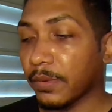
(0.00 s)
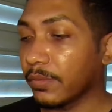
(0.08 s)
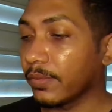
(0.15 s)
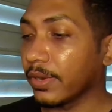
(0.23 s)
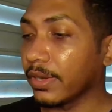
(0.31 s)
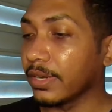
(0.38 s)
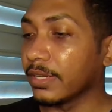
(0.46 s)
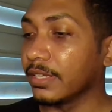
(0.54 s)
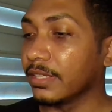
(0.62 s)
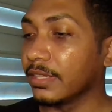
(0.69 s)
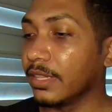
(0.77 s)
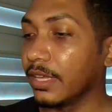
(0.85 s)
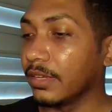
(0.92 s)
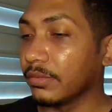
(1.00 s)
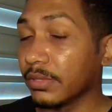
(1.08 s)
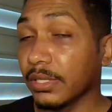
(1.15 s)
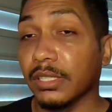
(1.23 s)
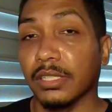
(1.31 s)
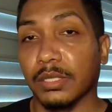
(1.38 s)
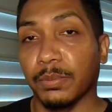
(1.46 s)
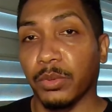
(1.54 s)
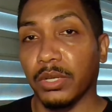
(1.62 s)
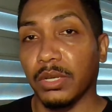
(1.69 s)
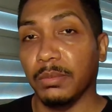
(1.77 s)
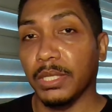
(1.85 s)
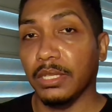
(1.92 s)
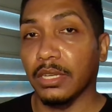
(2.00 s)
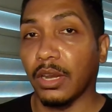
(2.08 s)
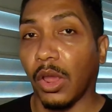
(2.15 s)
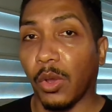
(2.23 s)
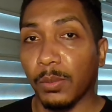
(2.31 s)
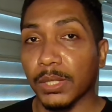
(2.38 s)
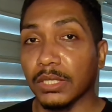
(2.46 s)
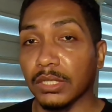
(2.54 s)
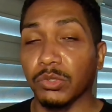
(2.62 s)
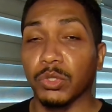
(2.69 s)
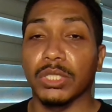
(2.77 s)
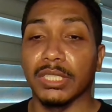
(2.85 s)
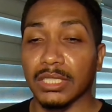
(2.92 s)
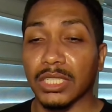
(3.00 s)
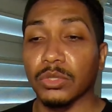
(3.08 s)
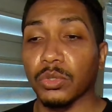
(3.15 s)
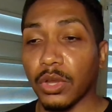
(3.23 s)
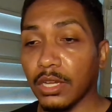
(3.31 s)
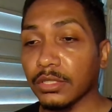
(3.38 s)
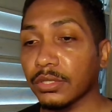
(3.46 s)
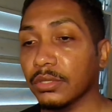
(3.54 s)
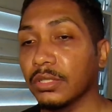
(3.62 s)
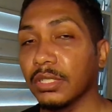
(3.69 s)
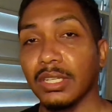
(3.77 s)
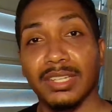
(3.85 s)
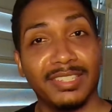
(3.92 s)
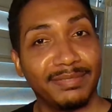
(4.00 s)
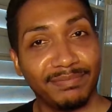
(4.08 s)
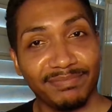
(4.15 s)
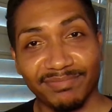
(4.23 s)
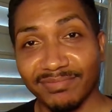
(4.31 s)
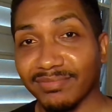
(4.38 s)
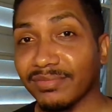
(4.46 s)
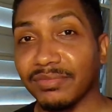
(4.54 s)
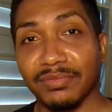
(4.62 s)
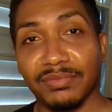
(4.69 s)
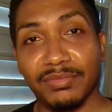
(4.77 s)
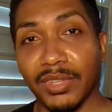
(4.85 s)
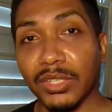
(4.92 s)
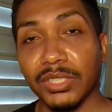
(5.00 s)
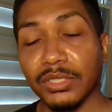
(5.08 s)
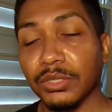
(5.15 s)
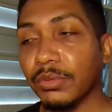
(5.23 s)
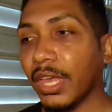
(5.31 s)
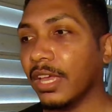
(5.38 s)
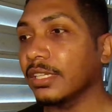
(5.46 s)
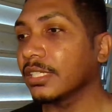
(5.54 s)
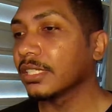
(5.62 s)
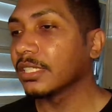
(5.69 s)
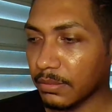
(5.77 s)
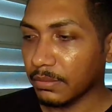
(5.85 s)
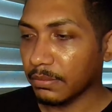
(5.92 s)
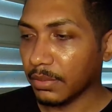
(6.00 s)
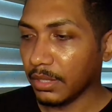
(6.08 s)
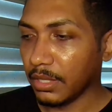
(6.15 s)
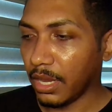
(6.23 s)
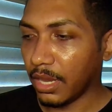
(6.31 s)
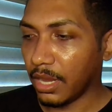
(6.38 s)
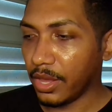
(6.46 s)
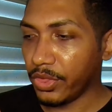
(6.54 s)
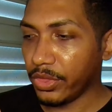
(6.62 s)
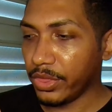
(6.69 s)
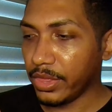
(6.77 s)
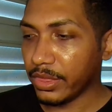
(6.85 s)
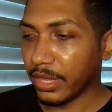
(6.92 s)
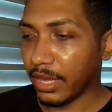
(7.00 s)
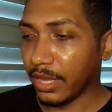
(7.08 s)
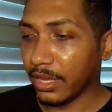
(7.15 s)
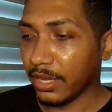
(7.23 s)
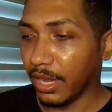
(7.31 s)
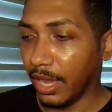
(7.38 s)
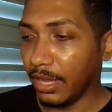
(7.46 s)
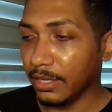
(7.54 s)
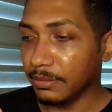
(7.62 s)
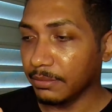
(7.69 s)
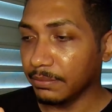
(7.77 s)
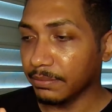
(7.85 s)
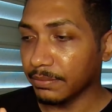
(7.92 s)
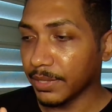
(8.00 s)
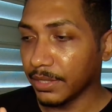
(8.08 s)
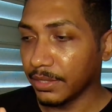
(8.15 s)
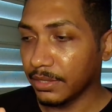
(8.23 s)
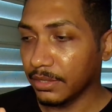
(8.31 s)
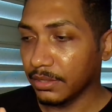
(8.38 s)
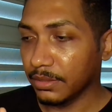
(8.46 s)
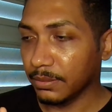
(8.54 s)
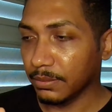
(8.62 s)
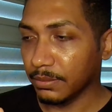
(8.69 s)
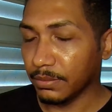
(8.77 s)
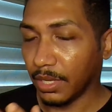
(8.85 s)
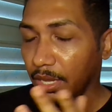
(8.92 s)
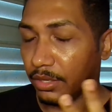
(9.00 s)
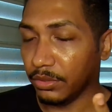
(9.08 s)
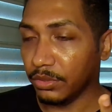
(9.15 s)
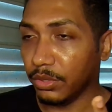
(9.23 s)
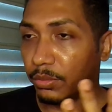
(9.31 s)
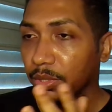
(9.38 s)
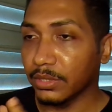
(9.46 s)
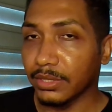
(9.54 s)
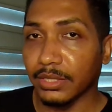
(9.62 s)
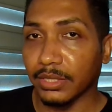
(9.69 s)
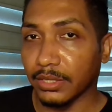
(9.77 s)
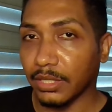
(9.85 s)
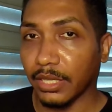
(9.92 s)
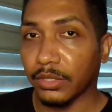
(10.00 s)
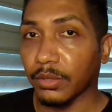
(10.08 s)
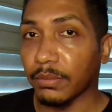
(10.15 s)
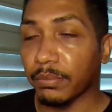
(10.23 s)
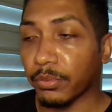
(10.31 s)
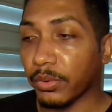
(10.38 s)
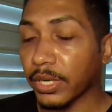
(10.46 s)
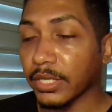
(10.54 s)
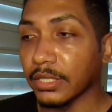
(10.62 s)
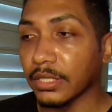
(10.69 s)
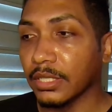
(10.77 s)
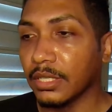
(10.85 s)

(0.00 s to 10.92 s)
where they really disappointed me, and I hope the newest Nintendo console doesn't do that. But yeah, other than that, I'm I don't know what they could bring.